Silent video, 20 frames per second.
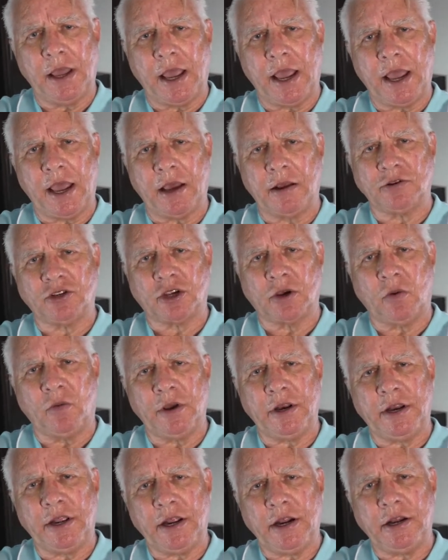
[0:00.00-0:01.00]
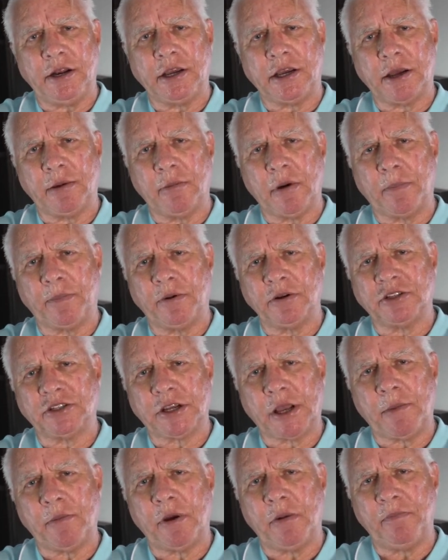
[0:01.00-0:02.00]
And so we needed to come up with
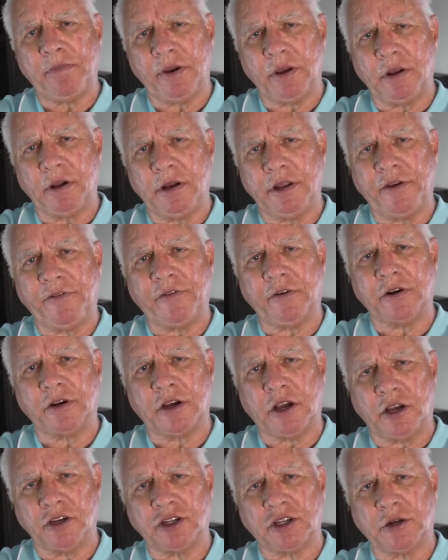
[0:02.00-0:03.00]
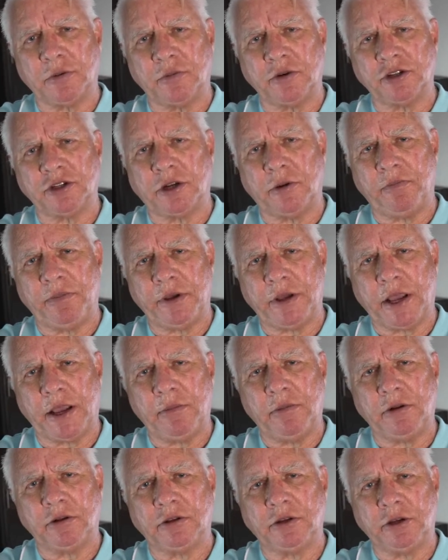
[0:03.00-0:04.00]
some ability for customers to be
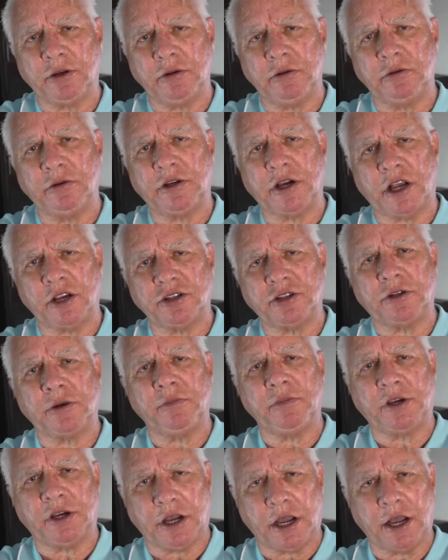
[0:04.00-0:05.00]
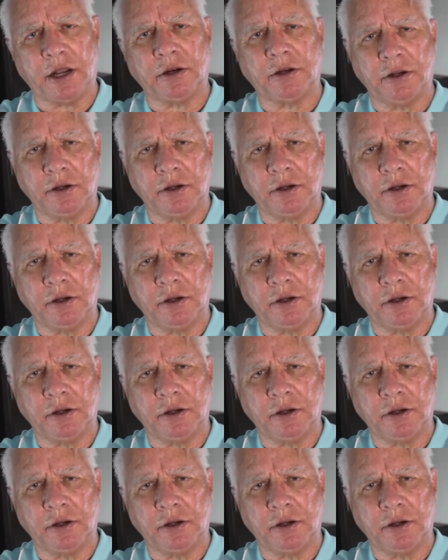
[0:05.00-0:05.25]
able to custom cut